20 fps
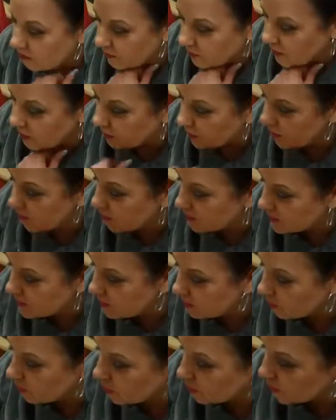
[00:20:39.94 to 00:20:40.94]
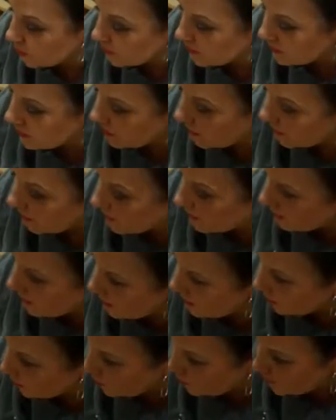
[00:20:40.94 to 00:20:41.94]
Very good. So when you expanded
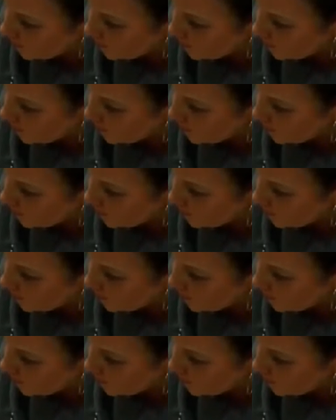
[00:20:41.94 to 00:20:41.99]
it, it